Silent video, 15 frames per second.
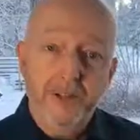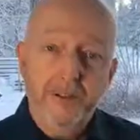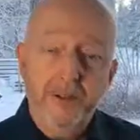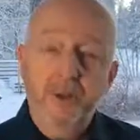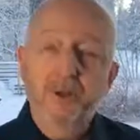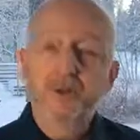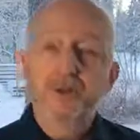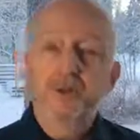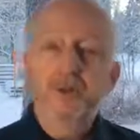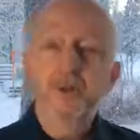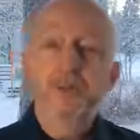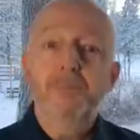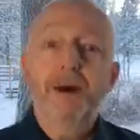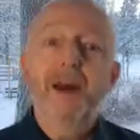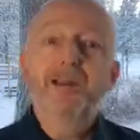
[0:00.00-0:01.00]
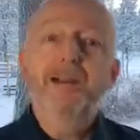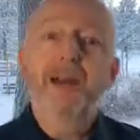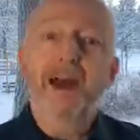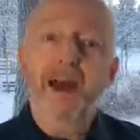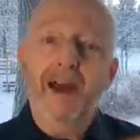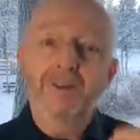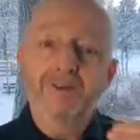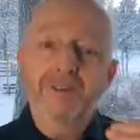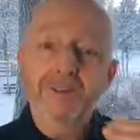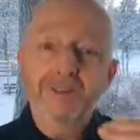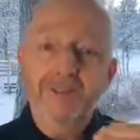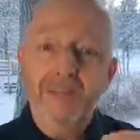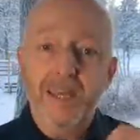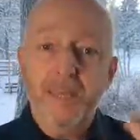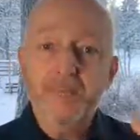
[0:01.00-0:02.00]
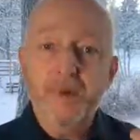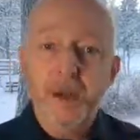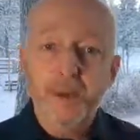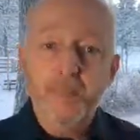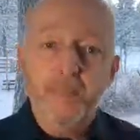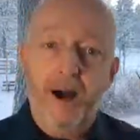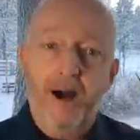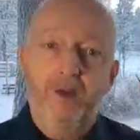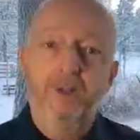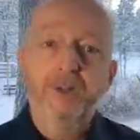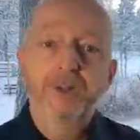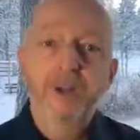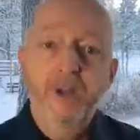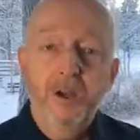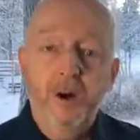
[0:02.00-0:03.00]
because you might have the same amount